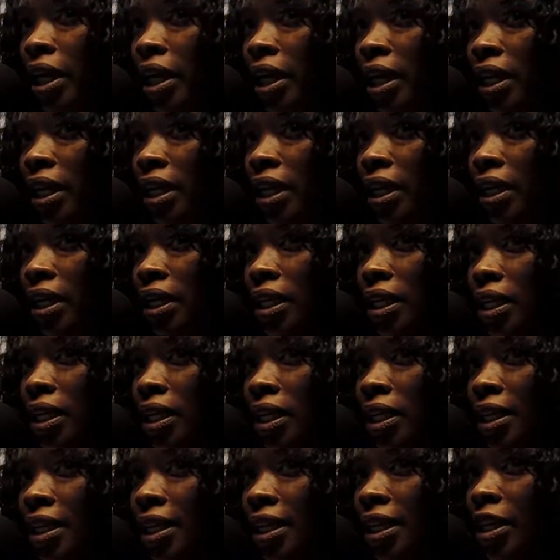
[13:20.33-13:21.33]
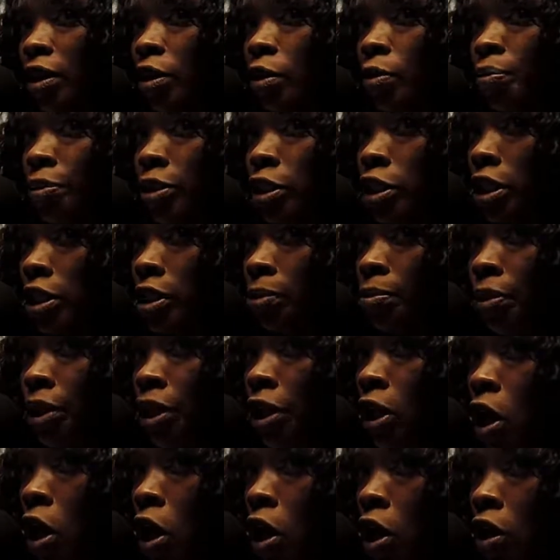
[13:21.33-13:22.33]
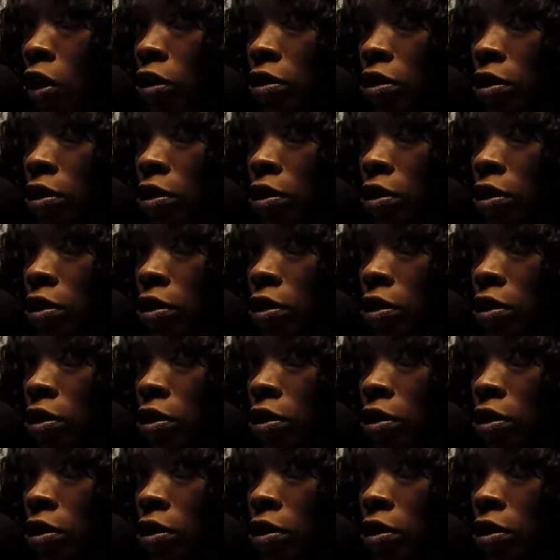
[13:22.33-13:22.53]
it? And it'll just be called